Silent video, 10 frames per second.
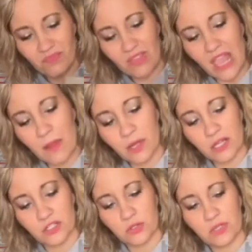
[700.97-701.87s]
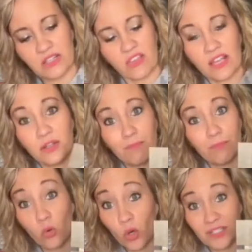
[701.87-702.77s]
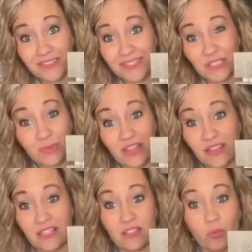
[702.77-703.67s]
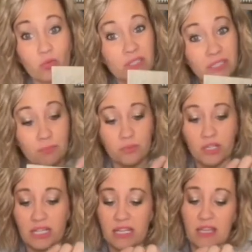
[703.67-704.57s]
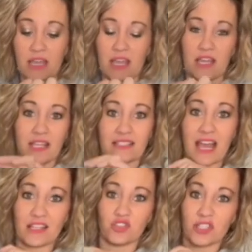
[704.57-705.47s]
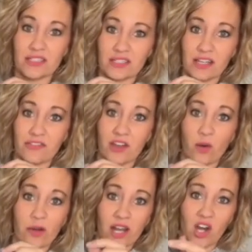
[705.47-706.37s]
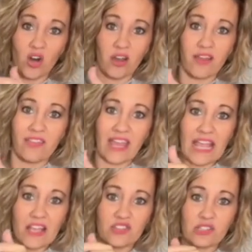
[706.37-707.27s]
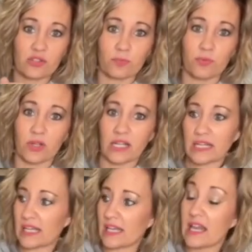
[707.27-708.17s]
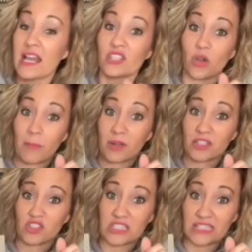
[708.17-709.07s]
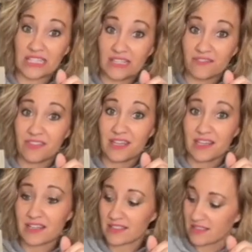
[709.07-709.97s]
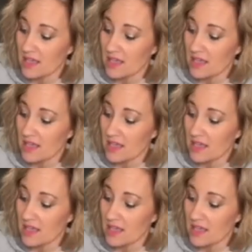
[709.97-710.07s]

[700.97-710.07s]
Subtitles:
I'm not gonna do anything more to this one. I think it's a really pretty. It's got just enough going on. The edges are pretty. So I'm gonna just leave this